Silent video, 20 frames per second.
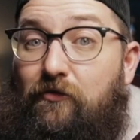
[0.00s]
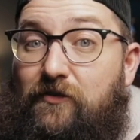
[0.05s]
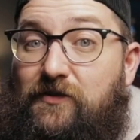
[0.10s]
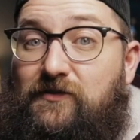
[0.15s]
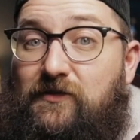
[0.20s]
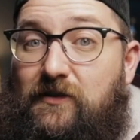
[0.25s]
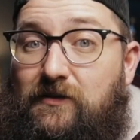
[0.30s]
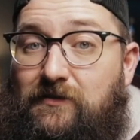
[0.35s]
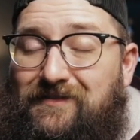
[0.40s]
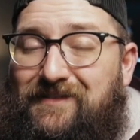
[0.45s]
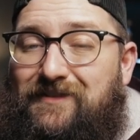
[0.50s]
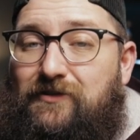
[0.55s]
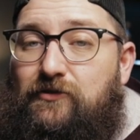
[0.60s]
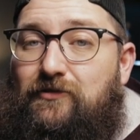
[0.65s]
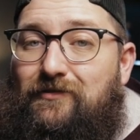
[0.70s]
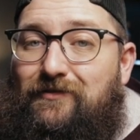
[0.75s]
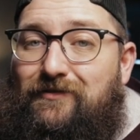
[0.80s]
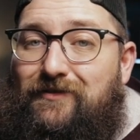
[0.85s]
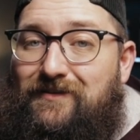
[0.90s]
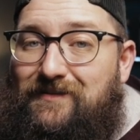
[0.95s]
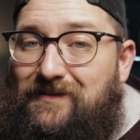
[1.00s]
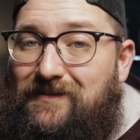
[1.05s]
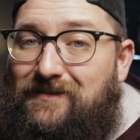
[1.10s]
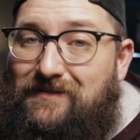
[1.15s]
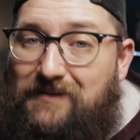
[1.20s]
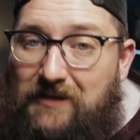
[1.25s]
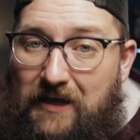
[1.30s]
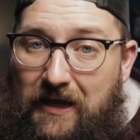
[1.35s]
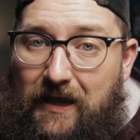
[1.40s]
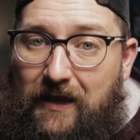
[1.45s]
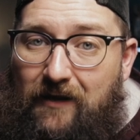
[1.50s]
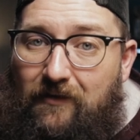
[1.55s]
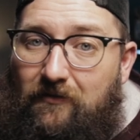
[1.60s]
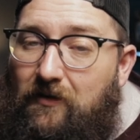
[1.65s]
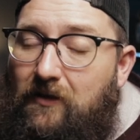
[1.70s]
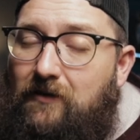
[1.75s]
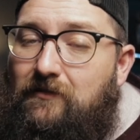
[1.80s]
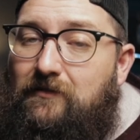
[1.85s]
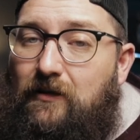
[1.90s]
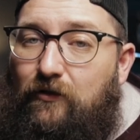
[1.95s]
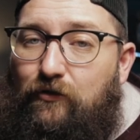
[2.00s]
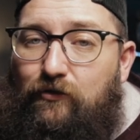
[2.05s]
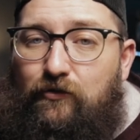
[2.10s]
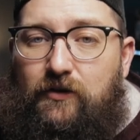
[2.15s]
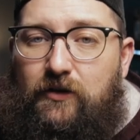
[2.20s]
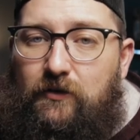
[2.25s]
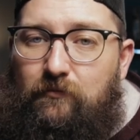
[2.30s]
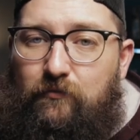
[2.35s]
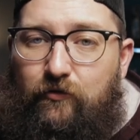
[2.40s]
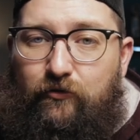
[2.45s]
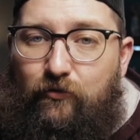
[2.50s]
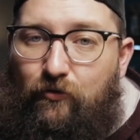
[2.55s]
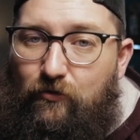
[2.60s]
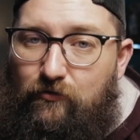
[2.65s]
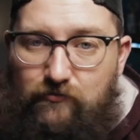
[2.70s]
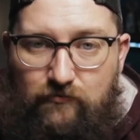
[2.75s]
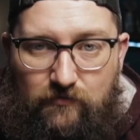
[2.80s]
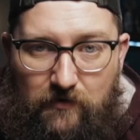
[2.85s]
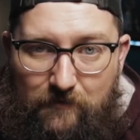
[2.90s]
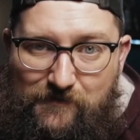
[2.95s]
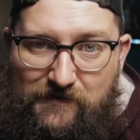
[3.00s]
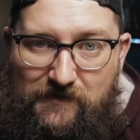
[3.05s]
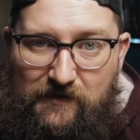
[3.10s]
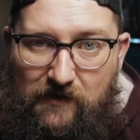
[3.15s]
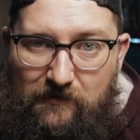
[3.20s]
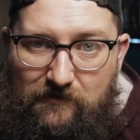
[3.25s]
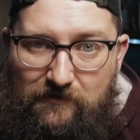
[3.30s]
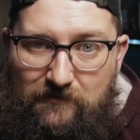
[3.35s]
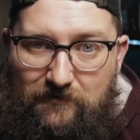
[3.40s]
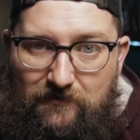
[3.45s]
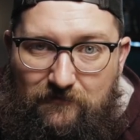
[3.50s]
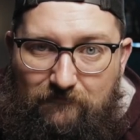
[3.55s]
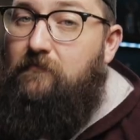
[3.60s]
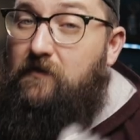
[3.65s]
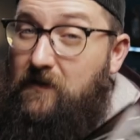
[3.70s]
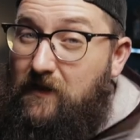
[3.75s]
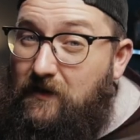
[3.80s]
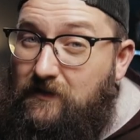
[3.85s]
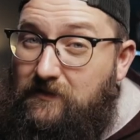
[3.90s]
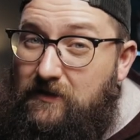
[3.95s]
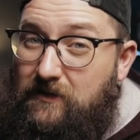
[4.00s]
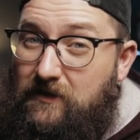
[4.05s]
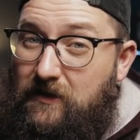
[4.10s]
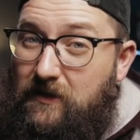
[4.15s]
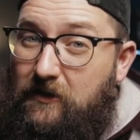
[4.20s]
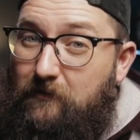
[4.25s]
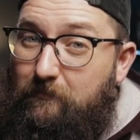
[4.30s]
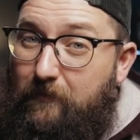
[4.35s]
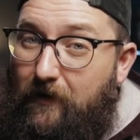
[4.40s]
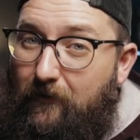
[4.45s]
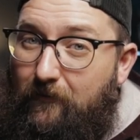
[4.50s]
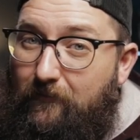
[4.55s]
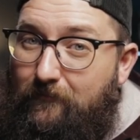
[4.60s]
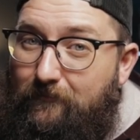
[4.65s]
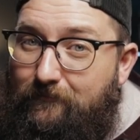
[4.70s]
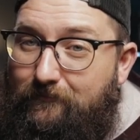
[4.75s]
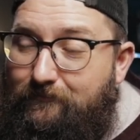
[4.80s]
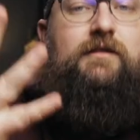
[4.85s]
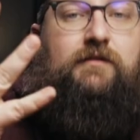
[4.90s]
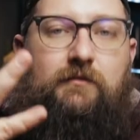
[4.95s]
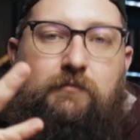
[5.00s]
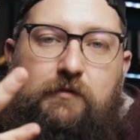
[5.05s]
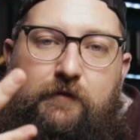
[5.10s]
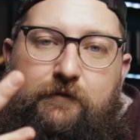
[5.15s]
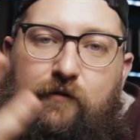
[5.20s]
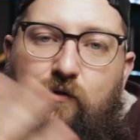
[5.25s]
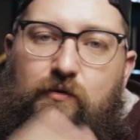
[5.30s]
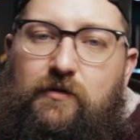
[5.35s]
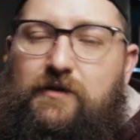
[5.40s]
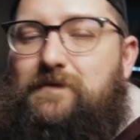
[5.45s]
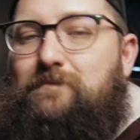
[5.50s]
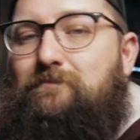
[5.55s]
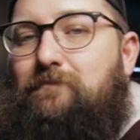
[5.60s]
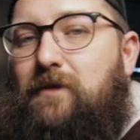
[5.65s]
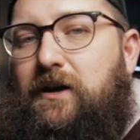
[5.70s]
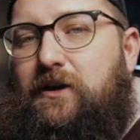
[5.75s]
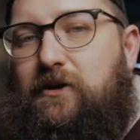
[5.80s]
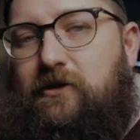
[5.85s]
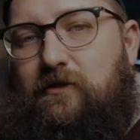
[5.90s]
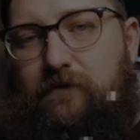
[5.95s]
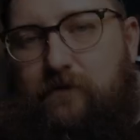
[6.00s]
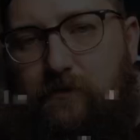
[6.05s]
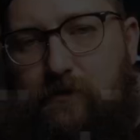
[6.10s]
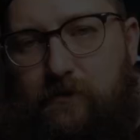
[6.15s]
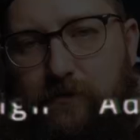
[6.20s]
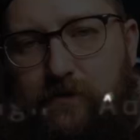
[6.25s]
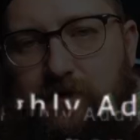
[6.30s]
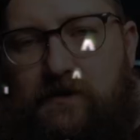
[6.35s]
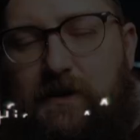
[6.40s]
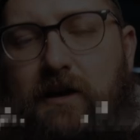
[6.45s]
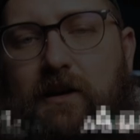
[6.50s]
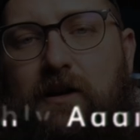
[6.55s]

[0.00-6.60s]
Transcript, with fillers: of a sudden can turn into 10 and now you can record drum sets. Things to think about. Number four is microphones.